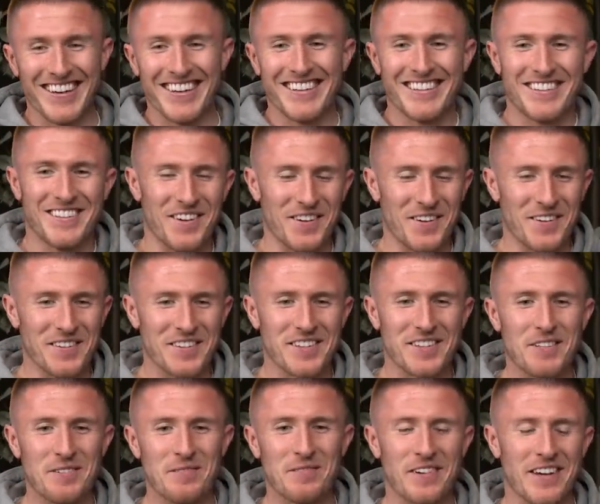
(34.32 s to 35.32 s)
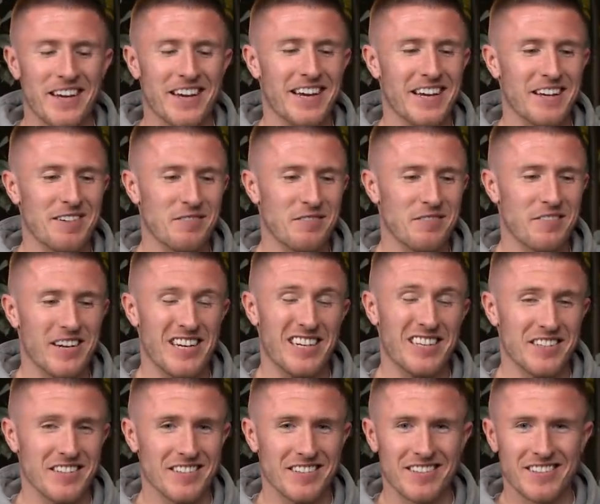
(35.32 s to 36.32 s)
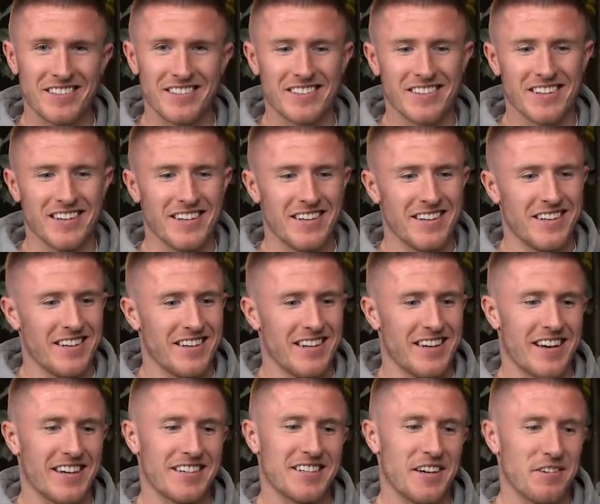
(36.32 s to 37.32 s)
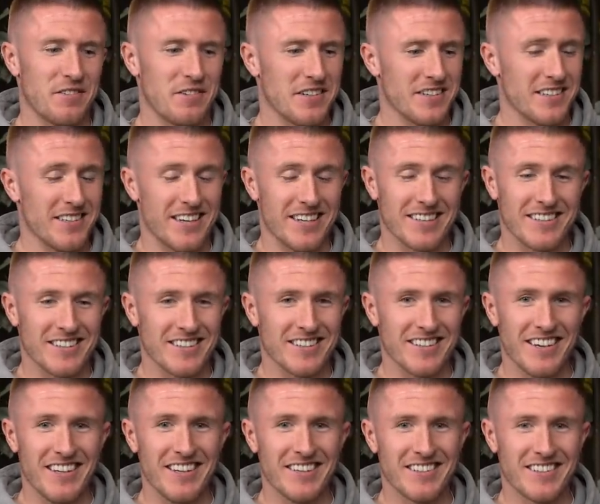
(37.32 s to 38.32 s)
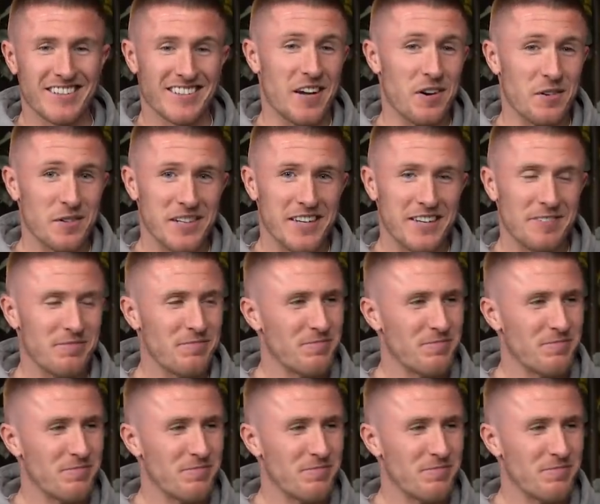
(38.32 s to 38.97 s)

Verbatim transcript: John Lundstram, Rangers, ex-Sheffield United, Scouser.